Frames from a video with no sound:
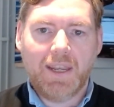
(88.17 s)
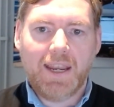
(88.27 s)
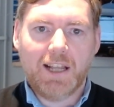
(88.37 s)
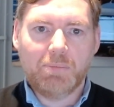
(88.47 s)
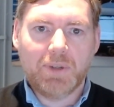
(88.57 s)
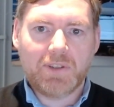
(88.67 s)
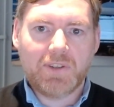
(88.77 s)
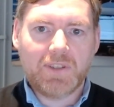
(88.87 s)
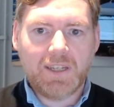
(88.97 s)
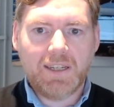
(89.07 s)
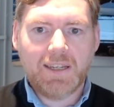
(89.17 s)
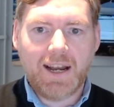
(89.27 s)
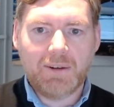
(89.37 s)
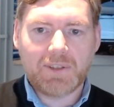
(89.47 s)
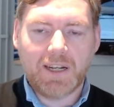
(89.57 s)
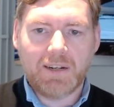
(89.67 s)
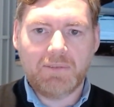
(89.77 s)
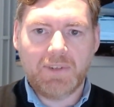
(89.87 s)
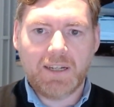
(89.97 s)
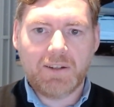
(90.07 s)
They help us to see outside of
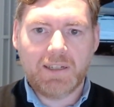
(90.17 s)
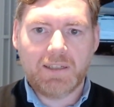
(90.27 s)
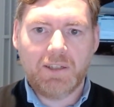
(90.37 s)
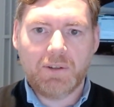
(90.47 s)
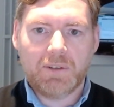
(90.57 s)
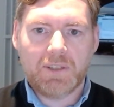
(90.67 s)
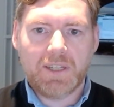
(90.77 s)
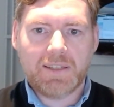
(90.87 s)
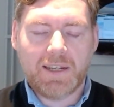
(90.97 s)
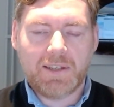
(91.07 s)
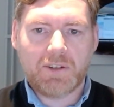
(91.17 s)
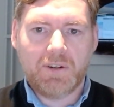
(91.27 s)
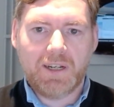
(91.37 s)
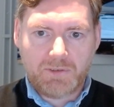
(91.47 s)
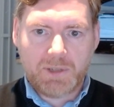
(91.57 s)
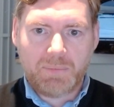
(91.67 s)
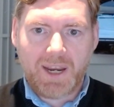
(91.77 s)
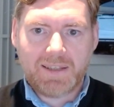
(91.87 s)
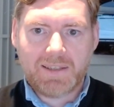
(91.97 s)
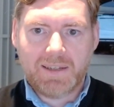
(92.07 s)
the vehicle, and you can see a sensor in the
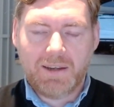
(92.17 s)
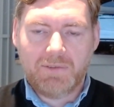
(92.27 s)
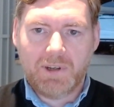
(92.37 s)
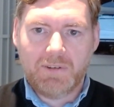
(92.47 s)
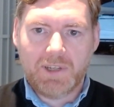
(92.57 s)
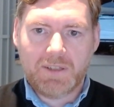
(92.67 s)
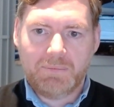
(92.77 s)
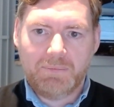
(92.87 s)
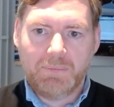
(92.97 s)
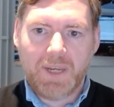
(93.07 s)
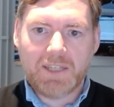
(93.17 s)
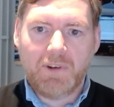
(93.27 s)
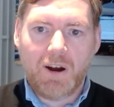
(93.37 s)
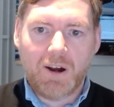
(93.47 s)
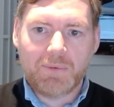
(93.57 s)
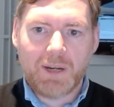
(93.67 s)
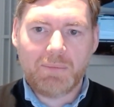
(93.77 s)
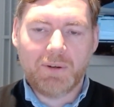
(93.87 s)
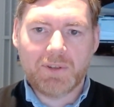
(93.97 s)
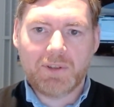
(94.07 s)
respect as a piece of hardware,
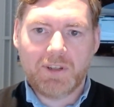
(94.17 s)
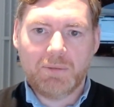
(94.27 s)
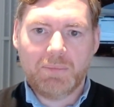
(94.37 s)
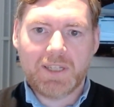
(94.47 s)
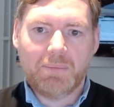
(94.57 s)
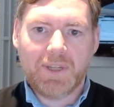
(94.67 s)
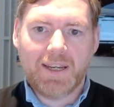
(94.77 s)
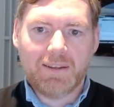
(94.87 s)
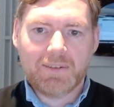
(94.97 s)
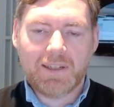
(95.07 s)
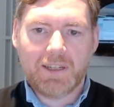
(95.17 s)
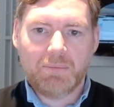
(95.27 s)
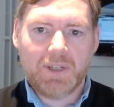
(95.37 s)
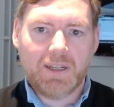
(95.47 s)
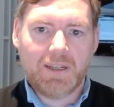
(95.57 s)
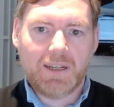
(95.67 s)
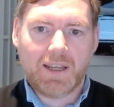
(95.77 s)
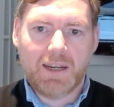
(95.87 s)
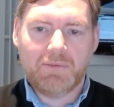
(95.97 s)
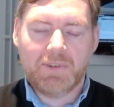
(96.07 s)
but also it could be something else. It can be a
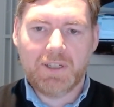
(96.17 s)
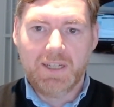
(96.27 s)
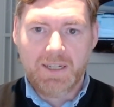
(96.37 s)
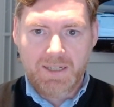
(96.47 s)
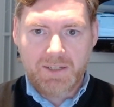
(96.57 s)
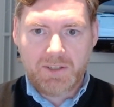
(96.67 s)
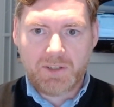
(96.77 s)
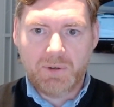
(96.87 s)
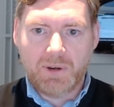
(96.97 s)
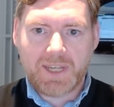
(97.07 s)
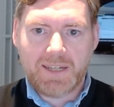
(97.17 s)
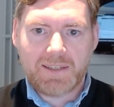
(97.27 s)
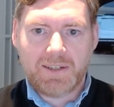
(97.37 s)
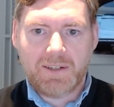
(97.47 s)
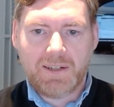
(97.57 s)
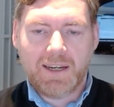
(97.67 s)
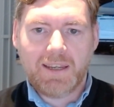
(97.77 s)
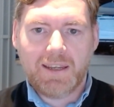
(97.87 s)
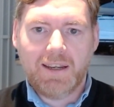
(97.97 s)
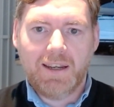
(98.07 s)
kind of a pseudo sensor,
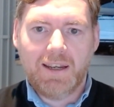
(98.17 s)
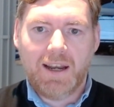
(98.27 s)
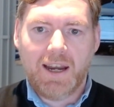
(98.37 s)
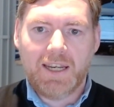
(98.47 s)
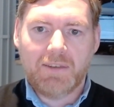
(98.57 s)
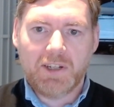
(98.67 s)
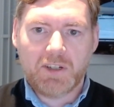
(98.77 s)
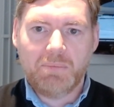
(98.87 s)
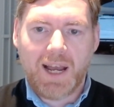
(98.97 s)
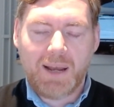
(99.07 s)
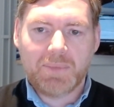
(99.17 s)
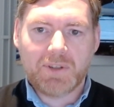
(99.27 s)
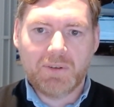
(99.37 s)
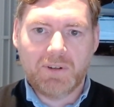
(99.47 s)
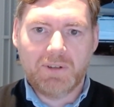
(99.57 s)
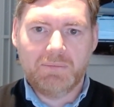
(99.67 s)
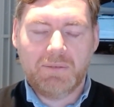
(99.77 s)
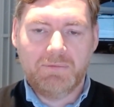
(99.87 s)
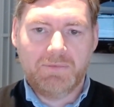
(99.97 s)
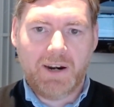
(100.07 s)
like high definition maps or
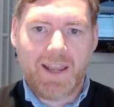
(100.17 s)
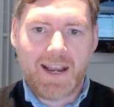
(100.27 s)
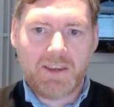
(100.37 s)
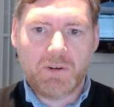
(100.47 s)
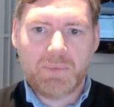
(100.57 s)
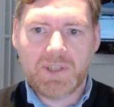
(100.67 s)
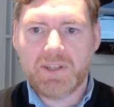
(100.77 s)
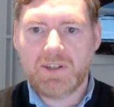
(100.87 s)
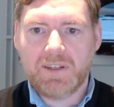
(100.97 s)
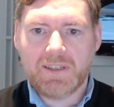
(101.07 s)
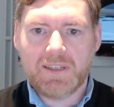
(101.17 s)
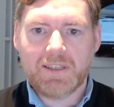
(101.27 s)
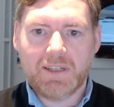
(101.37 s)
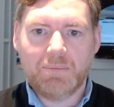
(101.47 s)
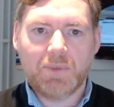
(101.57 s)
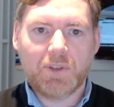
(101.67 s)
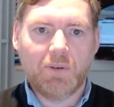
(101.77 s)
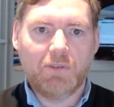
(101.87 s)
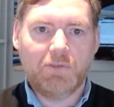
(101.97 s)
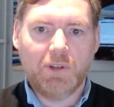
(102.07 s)
very accurate positioning systems
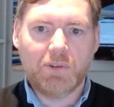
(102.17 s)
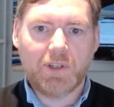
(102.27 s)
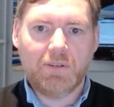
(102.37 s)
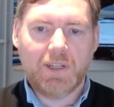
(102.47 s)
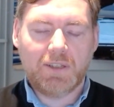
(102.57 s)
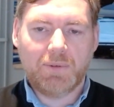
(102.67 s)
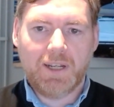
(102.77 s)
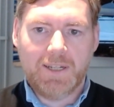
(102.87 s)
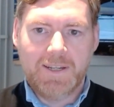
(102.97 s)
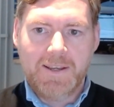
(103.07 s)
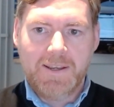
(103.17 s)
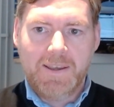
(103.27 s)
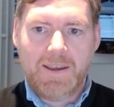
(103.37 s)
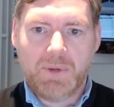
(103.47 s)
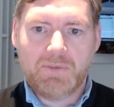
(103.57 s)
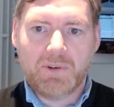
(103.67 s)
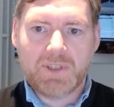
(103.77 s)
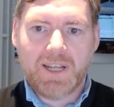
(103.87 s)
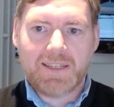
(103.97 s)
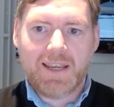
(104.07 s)
or fusion as well. But of
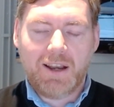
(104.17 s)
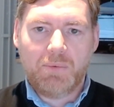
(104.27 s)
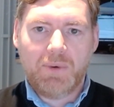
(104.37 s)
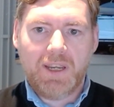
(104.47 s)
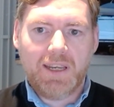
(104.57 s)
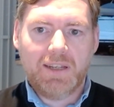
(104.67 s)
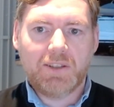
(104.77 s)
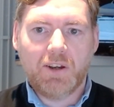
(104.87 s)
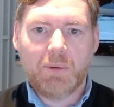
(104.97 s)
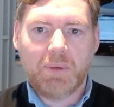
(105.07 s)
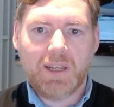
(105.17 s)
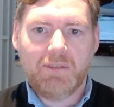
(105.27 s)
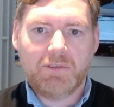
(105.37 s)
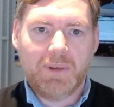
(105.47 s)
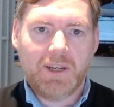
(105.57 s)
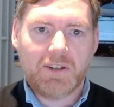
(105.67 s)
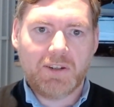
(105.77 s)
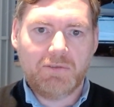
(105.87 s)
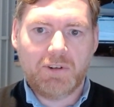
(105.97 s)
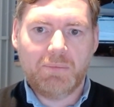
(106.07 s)
course, that's how we interpret
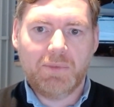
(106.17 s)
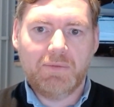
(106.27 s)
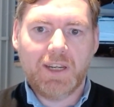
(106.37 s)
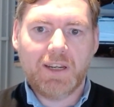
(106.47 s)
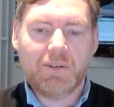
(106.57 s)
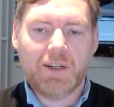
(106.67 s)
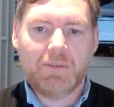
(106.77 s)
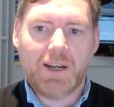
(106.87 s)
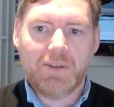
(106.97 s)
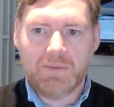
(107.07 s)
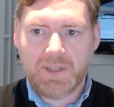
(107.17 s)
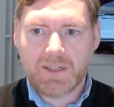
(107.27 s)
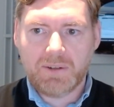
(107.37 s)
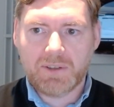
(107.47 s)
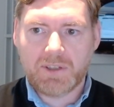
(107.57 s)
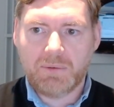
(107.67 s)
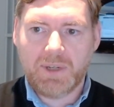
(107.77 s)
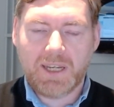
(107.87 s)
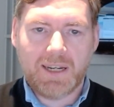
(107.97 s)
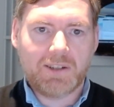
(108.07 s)
information from the vehicle and around the vehicle, so
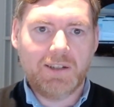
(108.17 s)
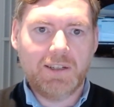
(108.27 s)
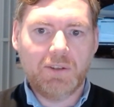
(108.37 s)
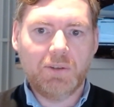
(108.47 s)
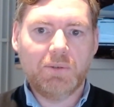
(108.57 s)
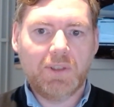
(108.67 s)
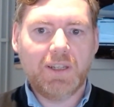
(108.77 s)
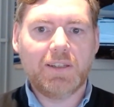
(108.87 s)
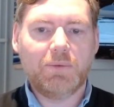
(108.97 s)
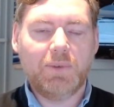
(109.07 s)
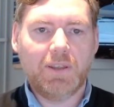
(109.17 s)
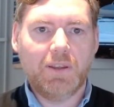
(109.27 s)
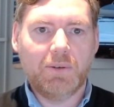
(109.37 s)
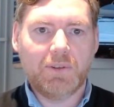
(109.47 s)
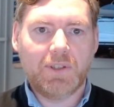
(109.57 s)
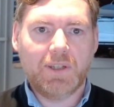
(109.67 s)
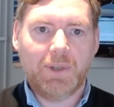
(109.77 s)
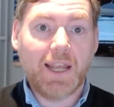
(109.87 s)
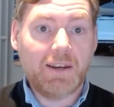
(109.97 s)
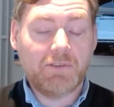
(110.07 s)
we can actually do things with
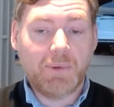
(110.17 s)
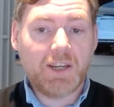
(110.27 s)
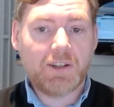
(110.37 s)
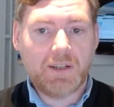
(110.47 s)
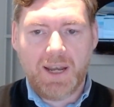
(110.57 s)
that information.